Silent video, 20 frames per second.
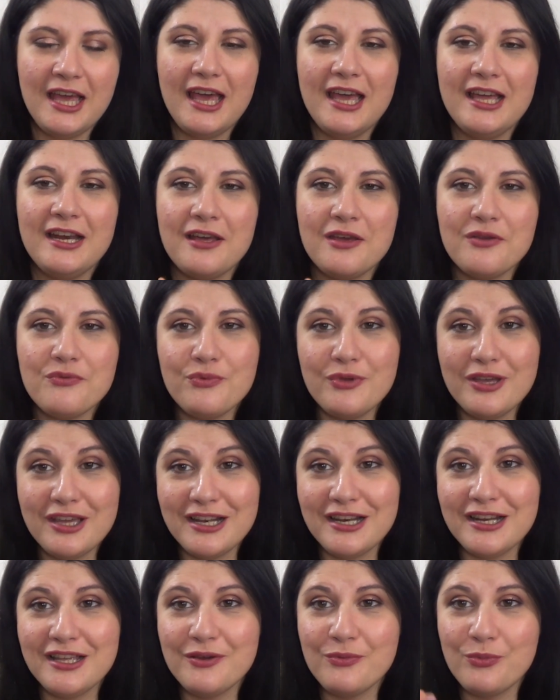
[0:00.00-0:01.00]
and I
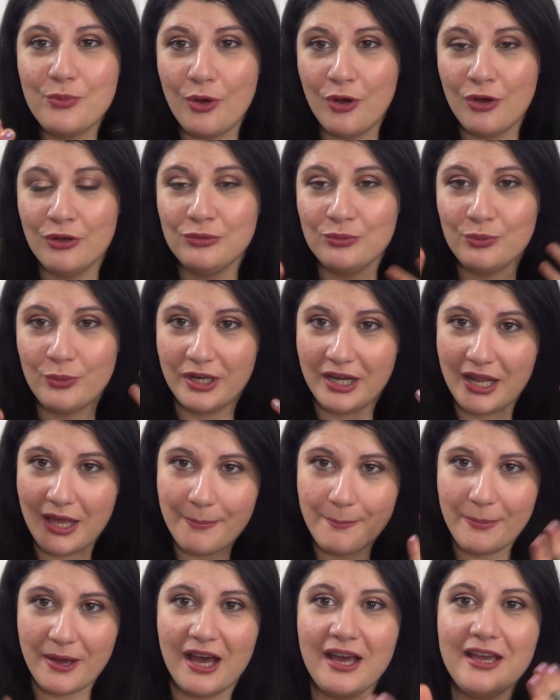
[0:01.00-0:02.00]
really want when
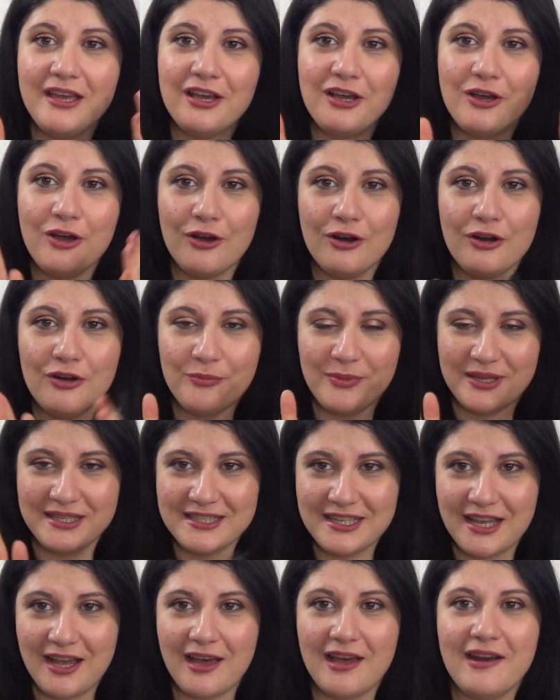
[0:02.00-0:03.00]
I buy a color
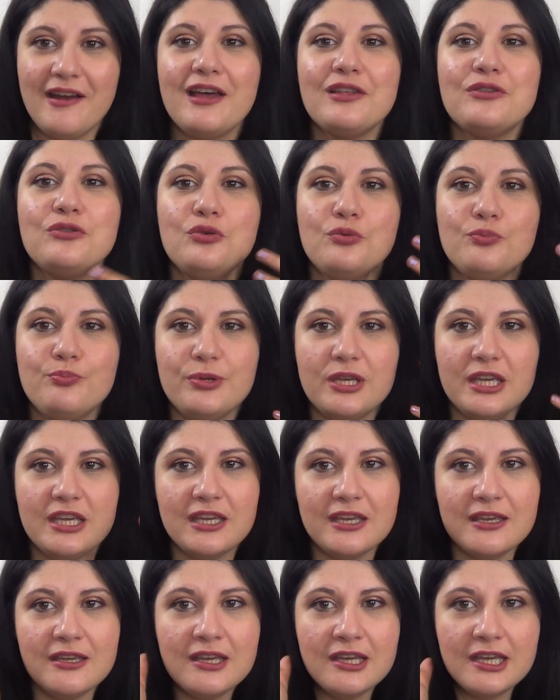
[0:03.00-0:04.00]
mascara to
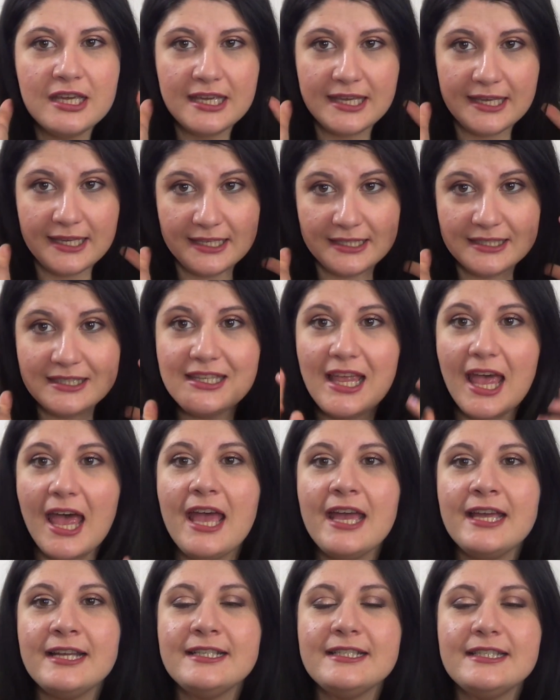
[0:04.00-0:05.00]
be
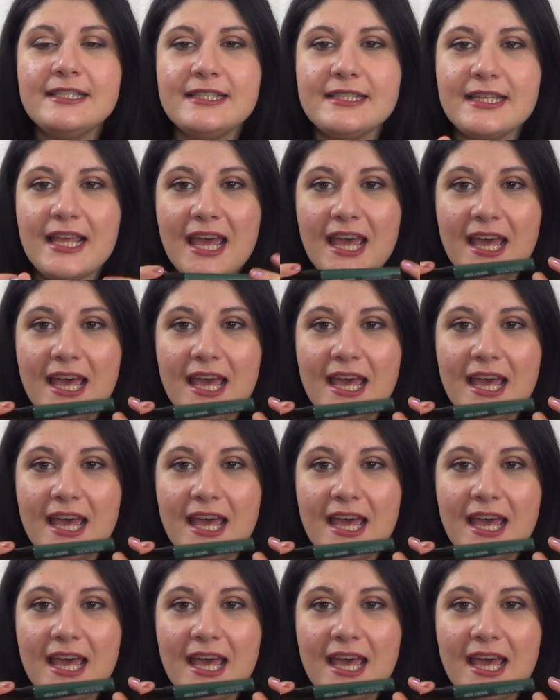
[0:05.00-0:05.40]
intense,